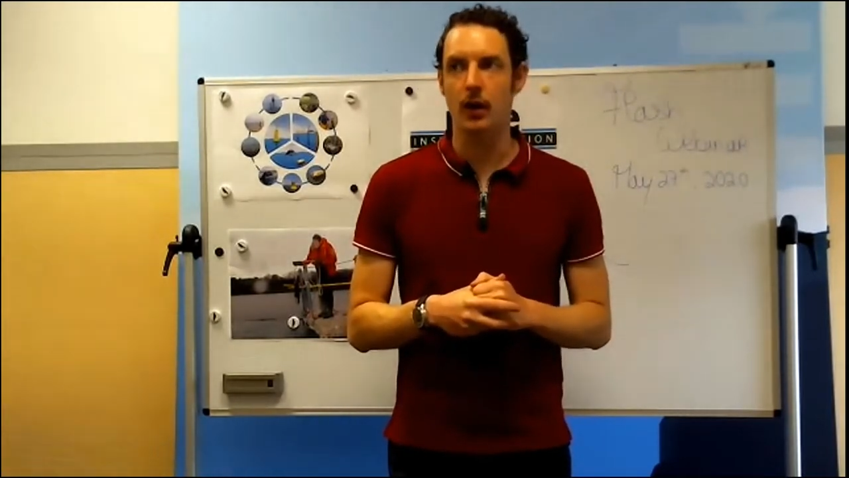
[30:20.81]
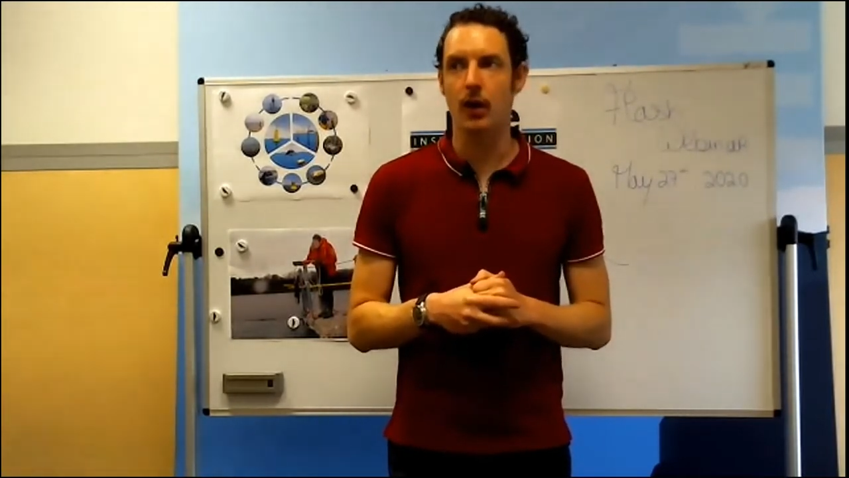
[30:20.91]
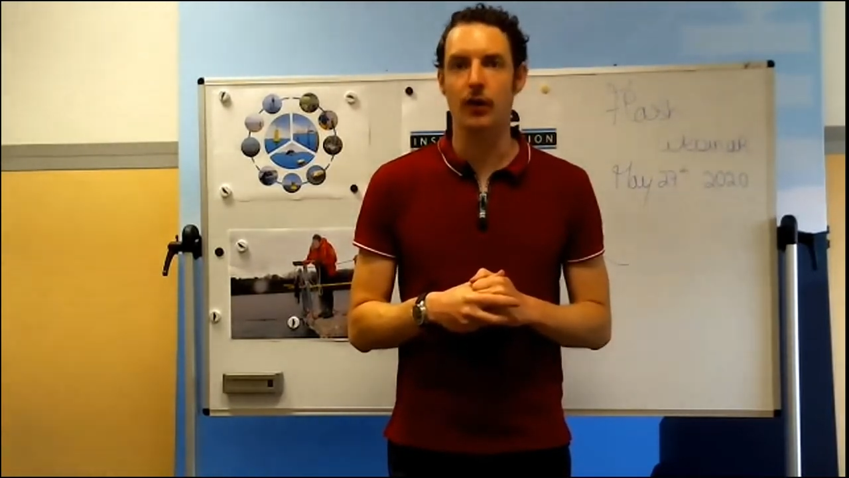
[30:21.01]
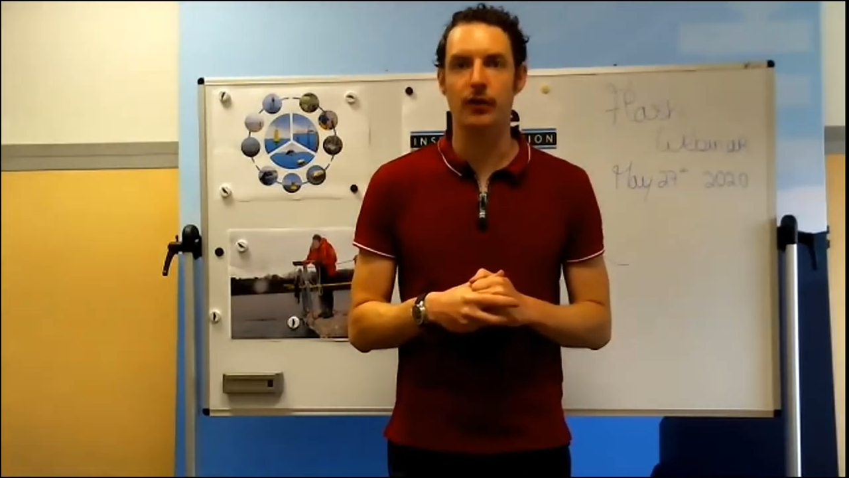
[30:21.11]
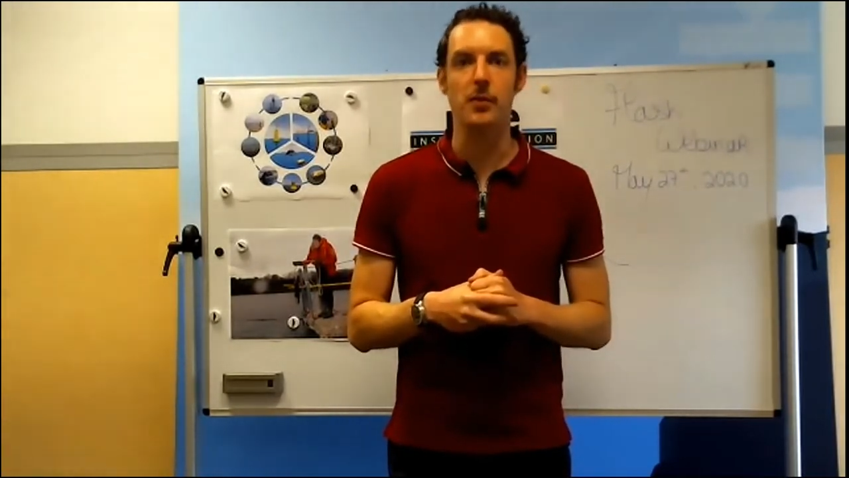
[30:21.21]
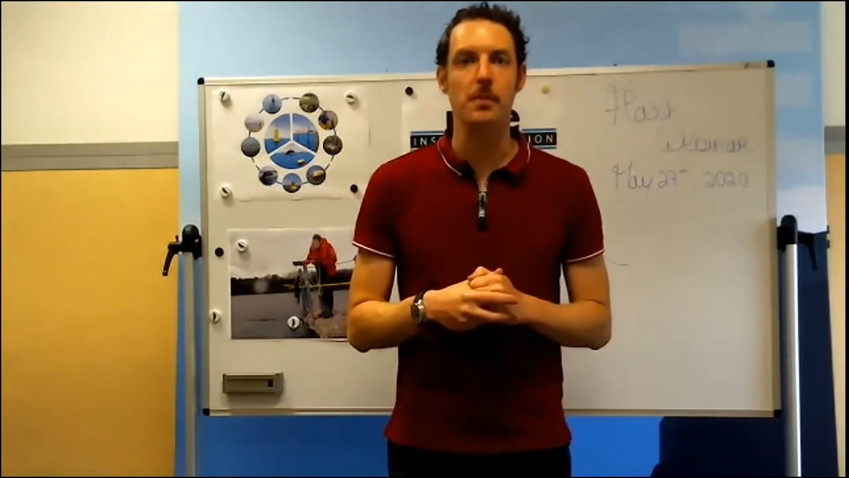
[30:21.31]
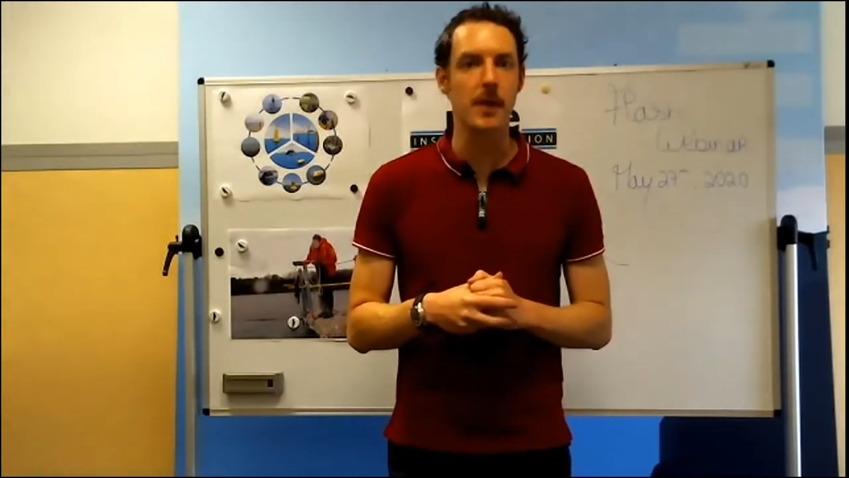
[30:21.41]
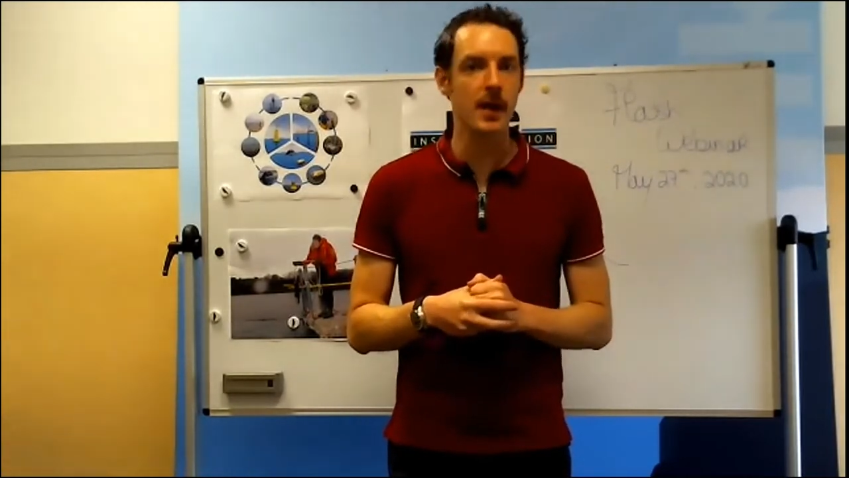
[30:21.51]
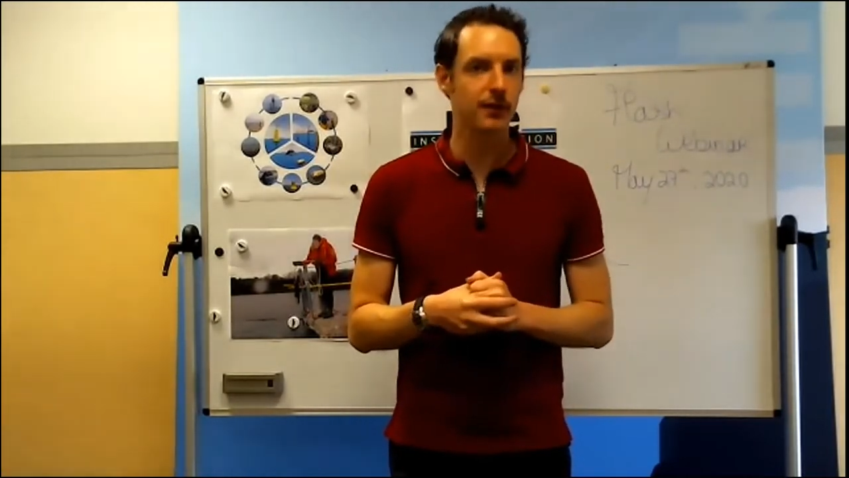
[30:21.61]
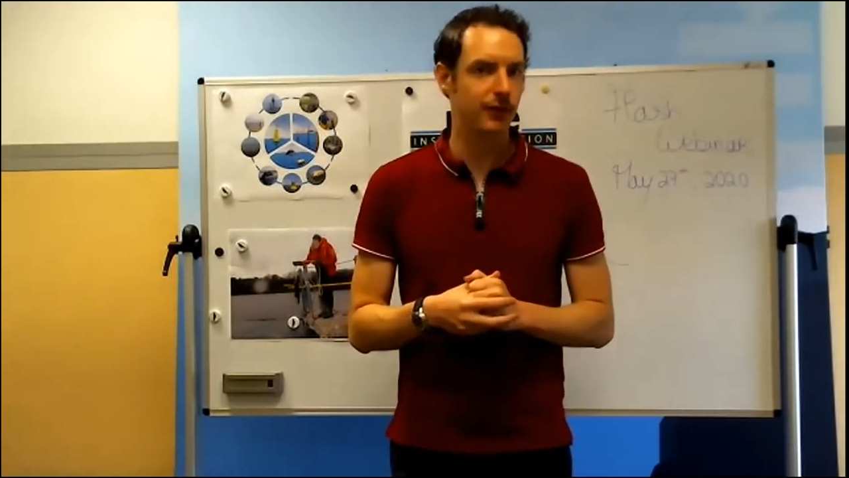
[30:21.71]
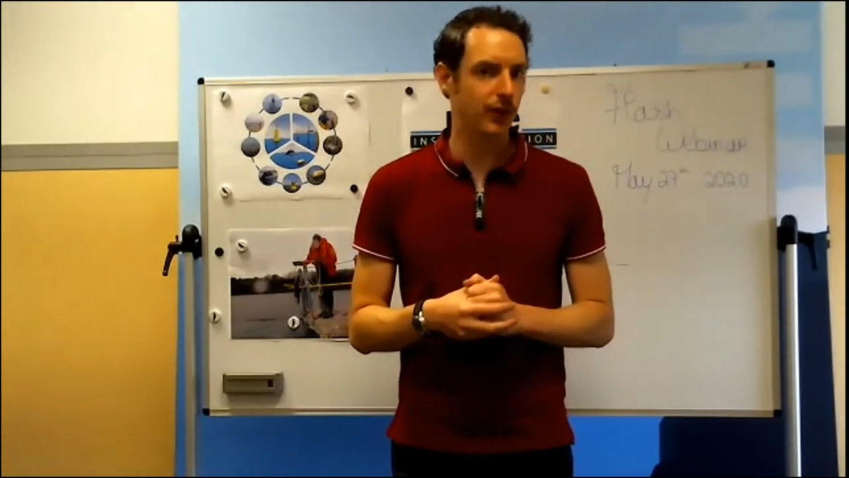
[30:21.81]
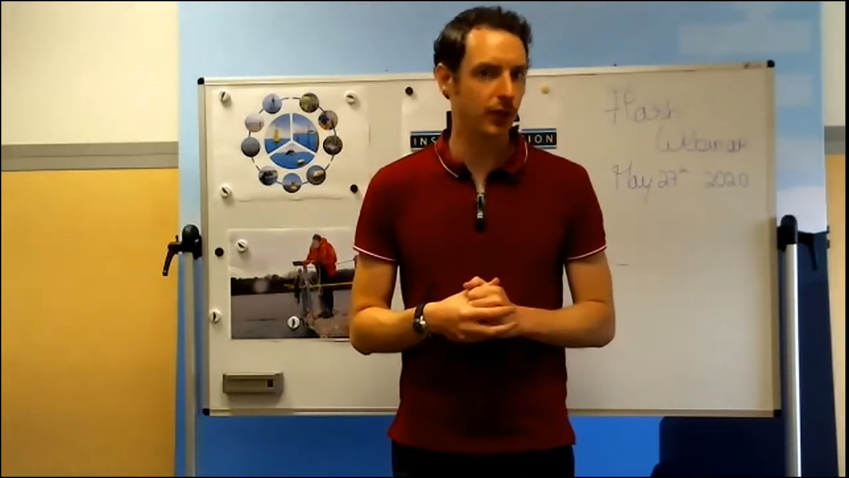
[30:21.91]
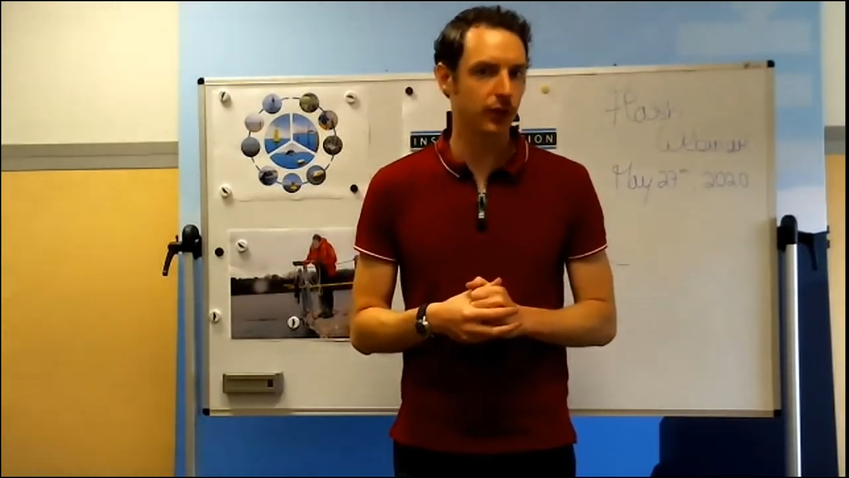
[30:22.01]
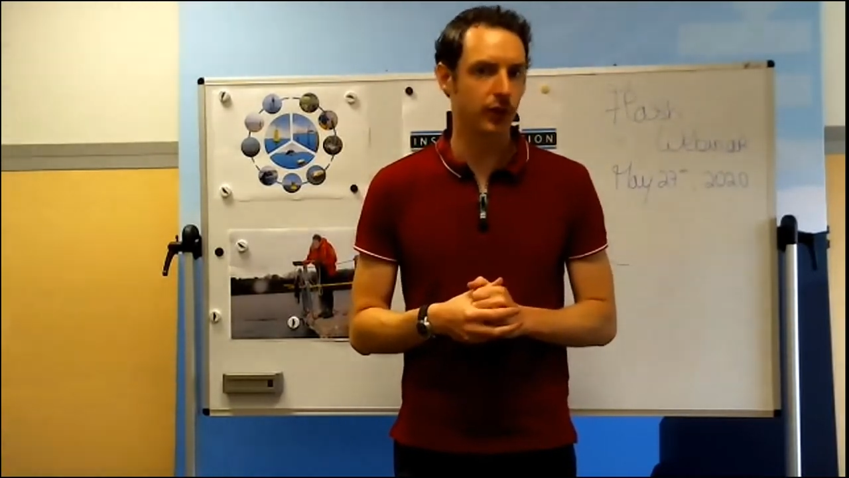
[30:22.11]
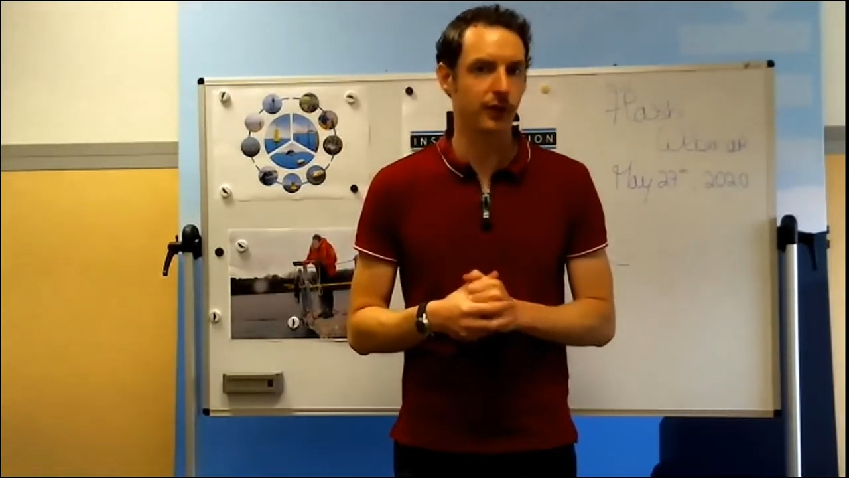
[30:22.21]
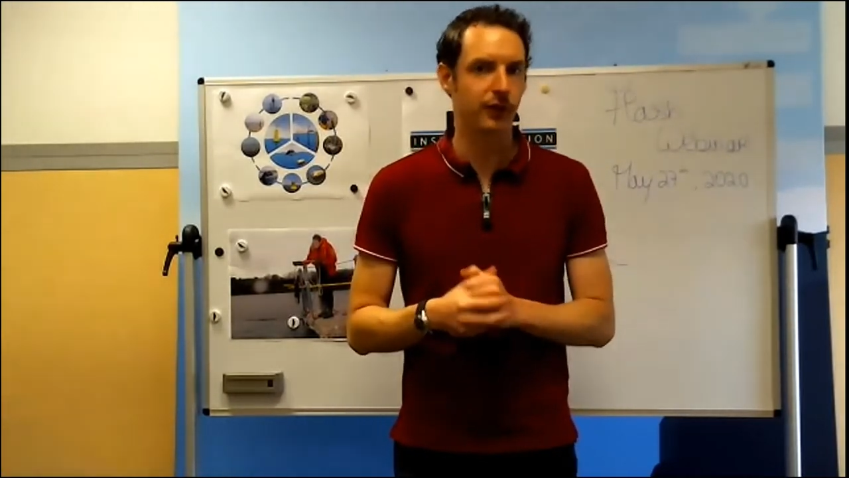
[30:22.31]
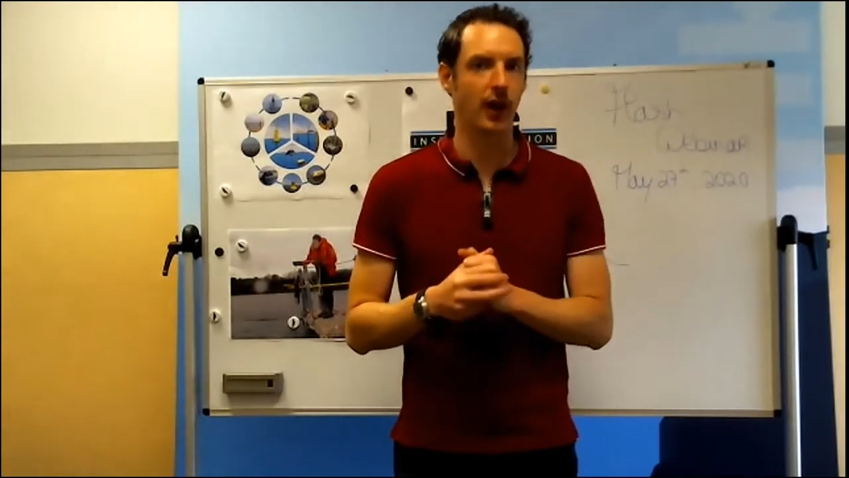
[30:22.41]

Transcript: of the main focus of